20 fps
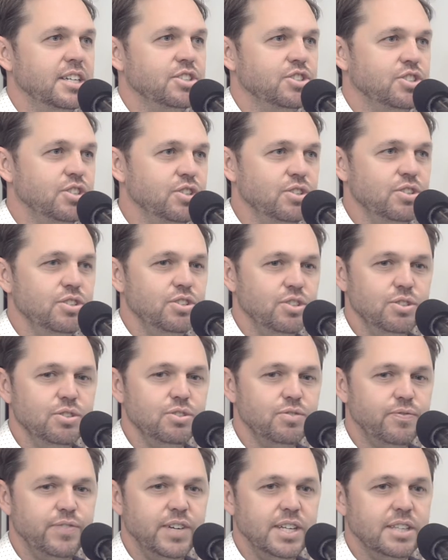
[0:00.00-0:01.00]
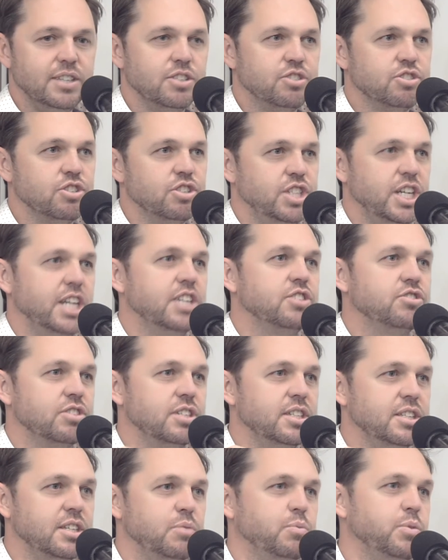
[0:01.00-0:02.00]
do you fit the
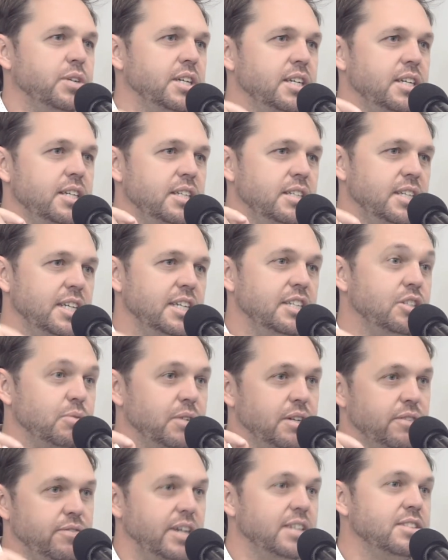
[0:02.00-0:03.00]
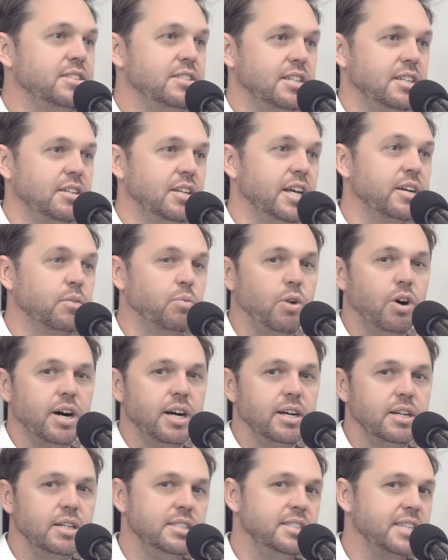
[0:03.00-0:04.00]
trajectory that we need to invest in? What
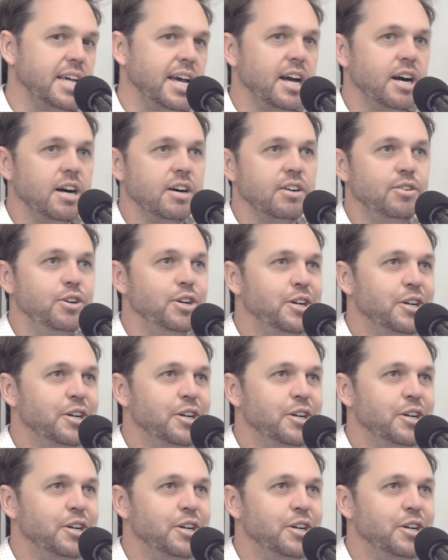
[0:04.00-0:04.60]
is our